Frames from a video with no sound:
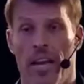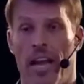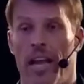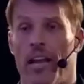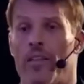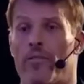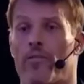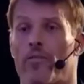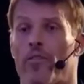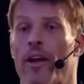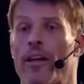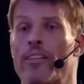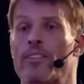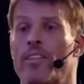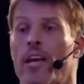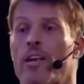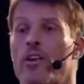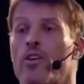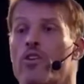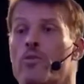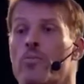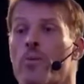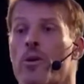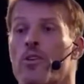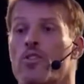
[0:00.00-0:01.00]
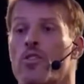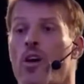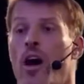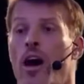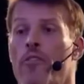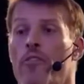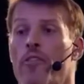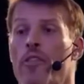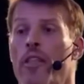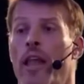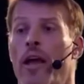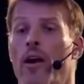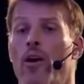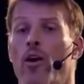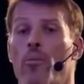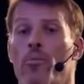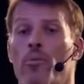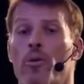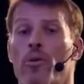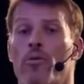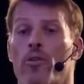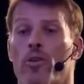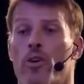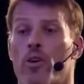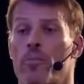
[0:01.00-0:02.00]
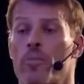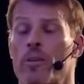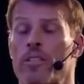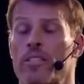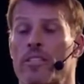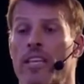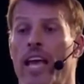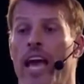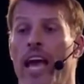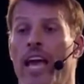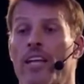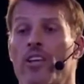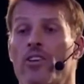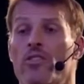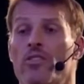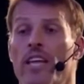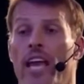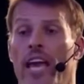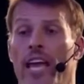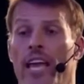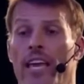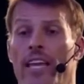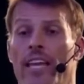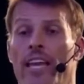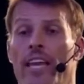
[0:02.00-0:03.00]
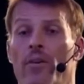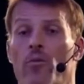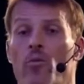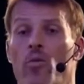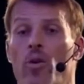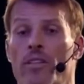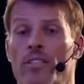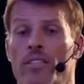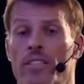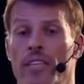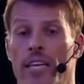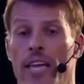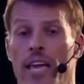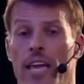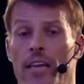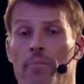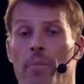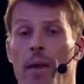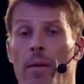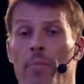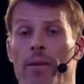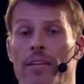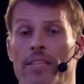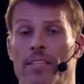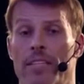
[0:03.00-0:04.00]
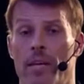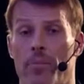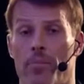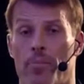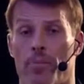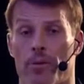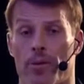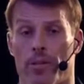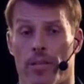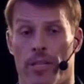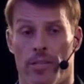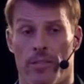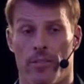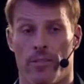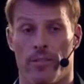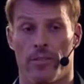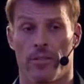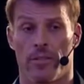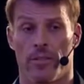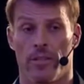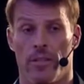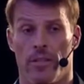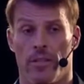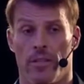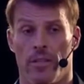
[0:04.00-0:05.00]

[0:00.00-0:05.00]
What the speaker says: And the phrase I use most often that I hope you've heard me say, and you take it in once again, maybe deeper, is